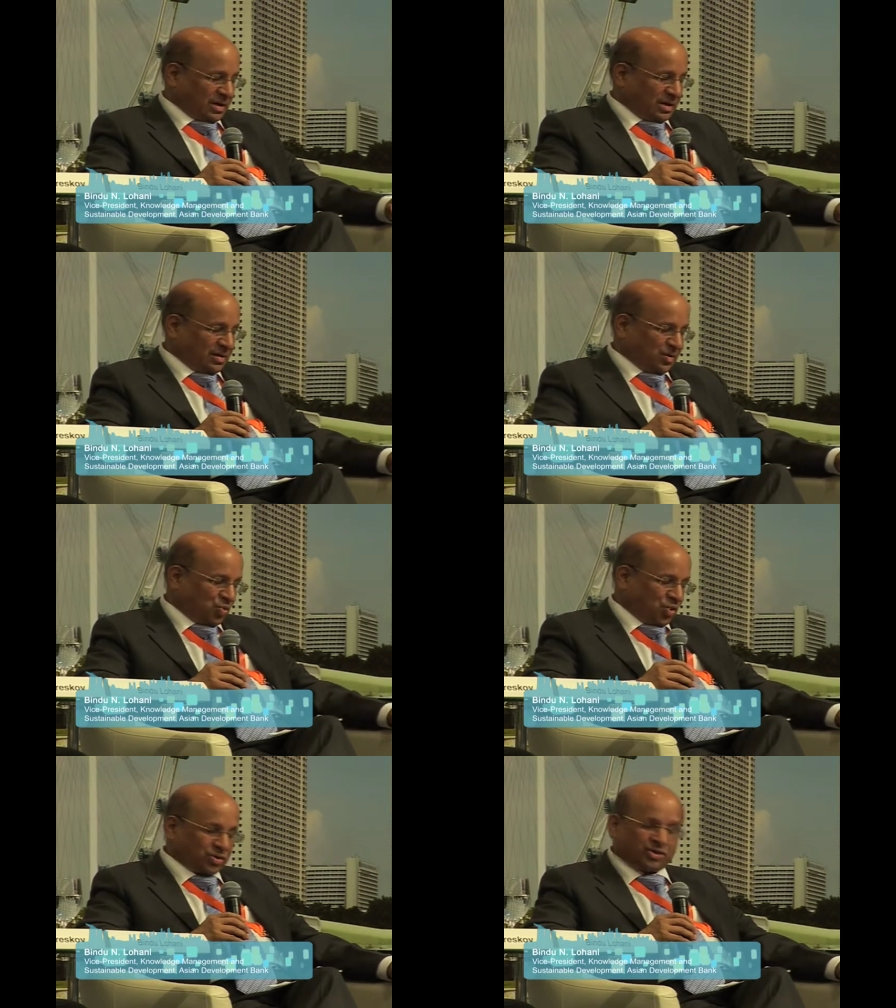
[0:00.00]
uh, the
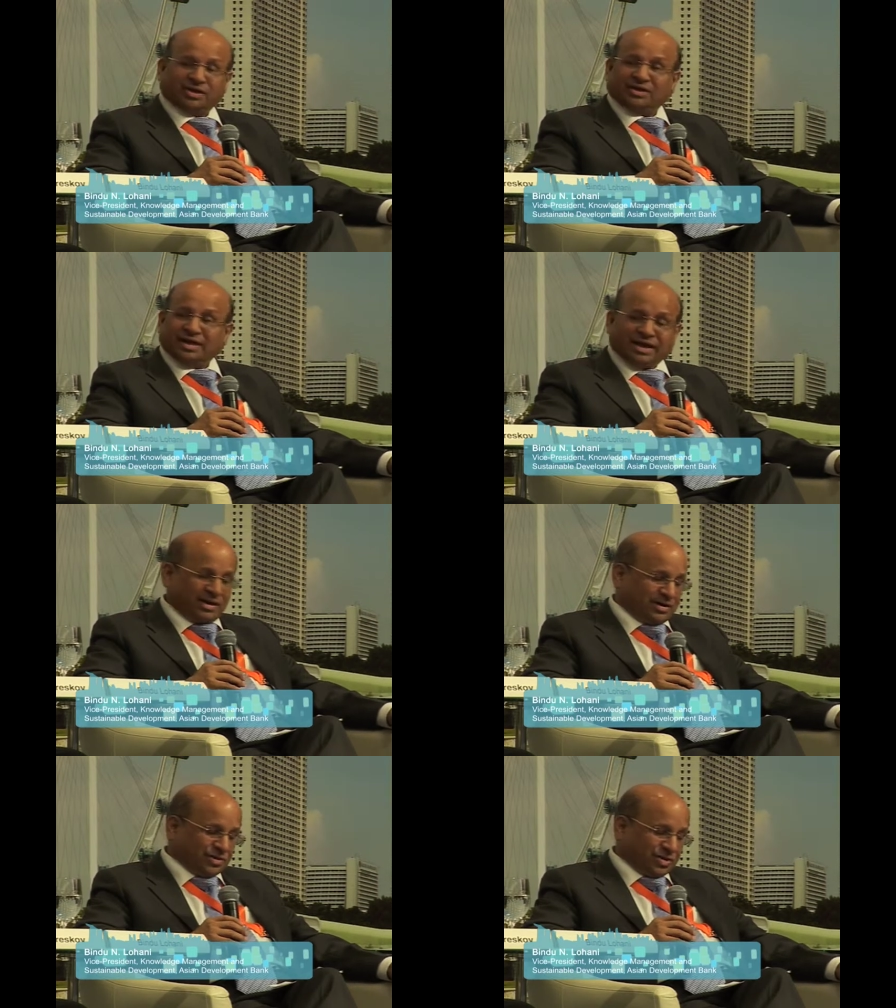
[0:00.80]
water, the
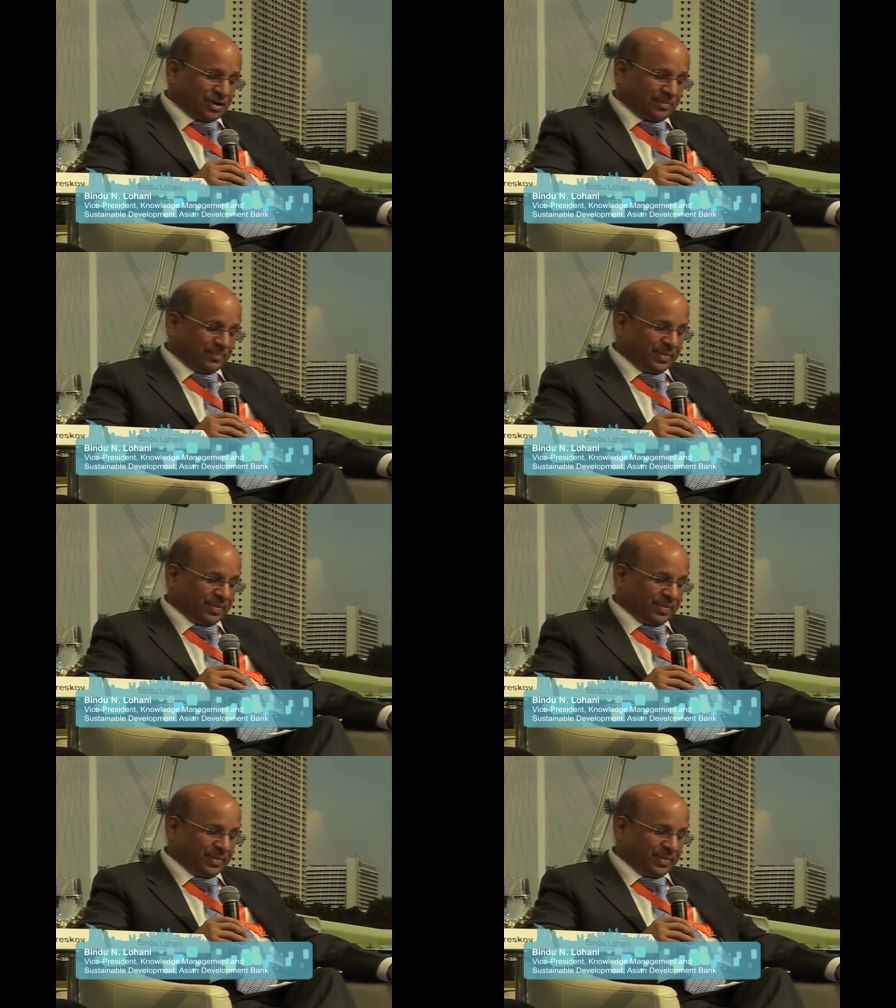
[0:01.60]
energy,